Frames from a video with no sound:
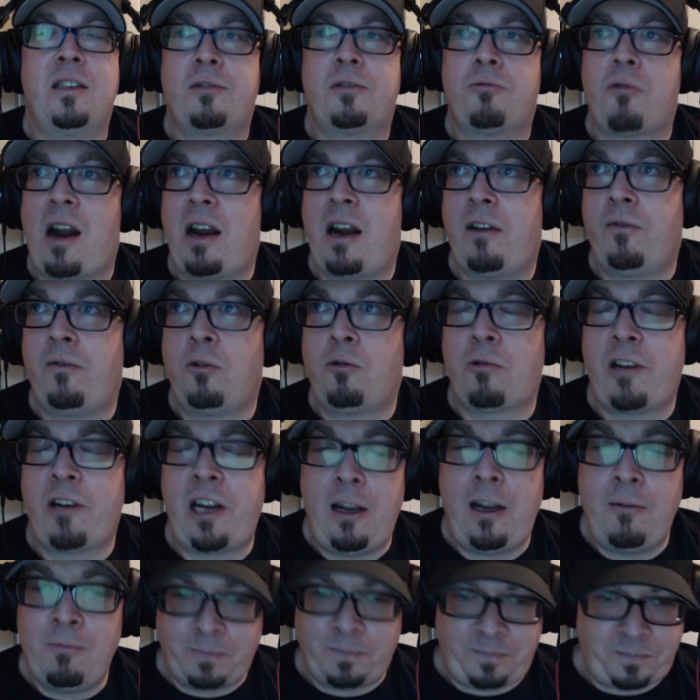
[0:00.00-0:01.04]

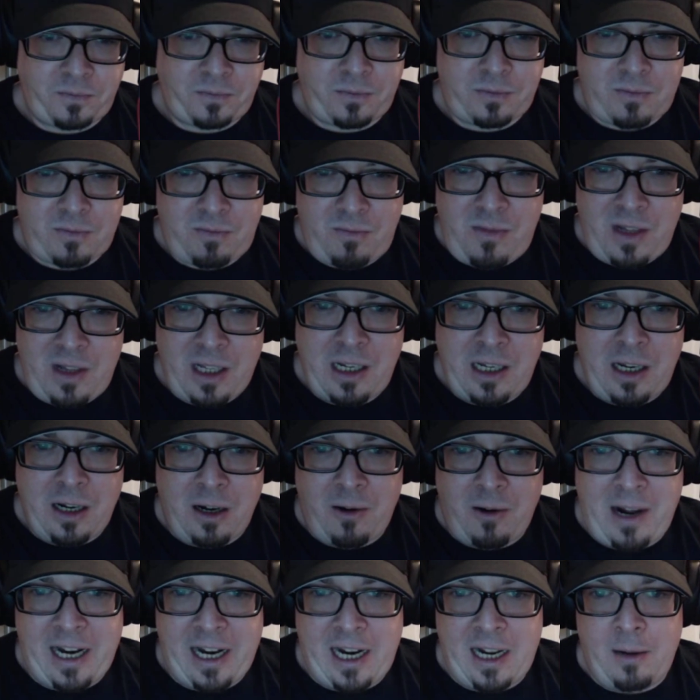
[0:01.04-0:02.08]
rivalry.
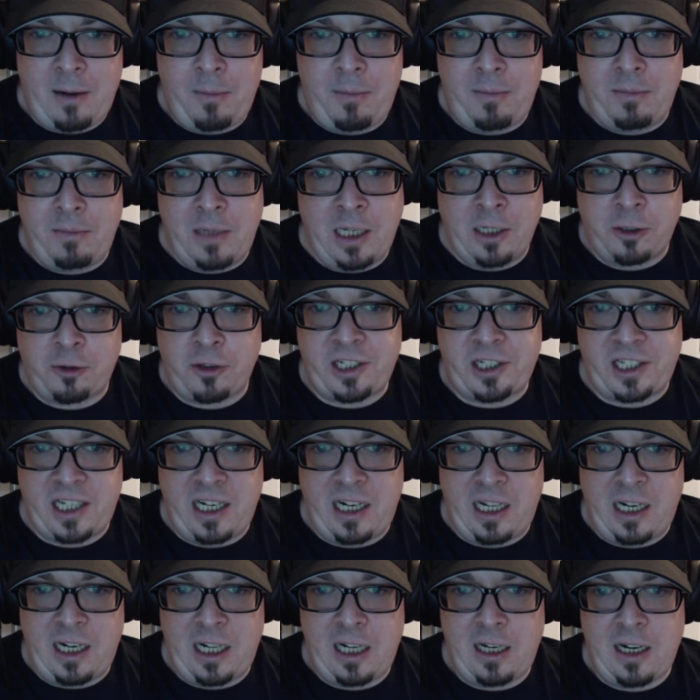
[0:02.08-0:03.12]
I am
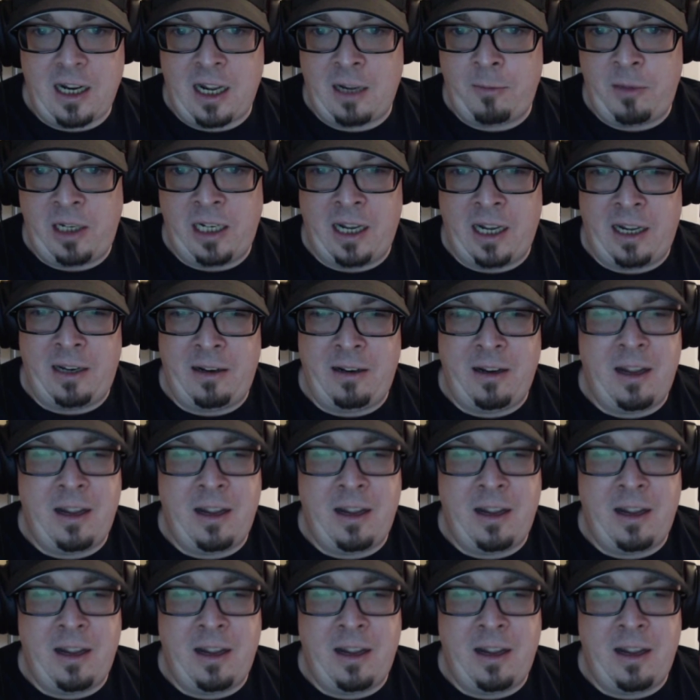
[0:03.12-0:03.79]
interested in it. I mean,